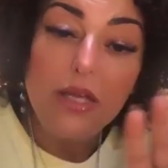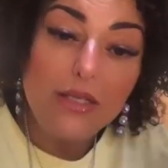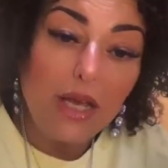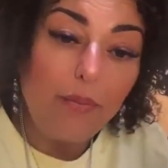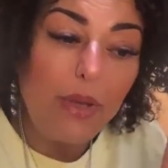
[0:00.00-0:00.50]

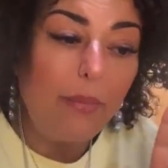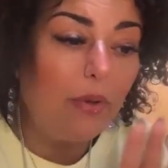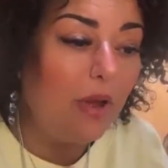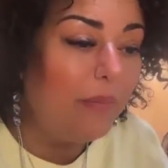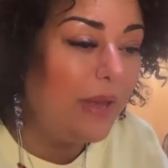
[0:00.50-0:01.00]
Some
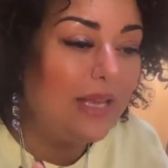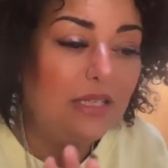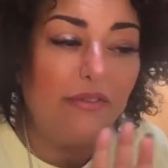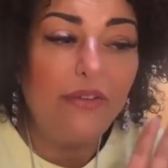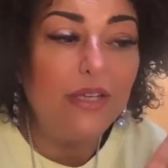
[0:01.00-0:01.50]
people are
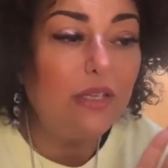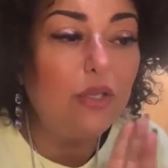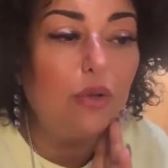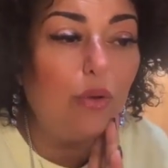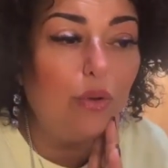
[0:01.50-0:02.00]
pacifist,
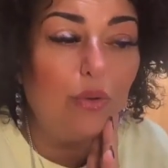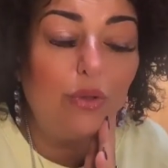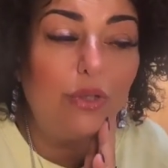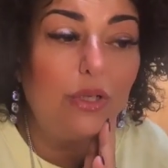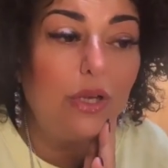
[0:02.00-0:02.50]
it's all
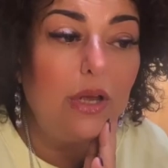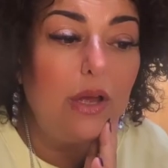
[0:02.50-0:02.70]
good.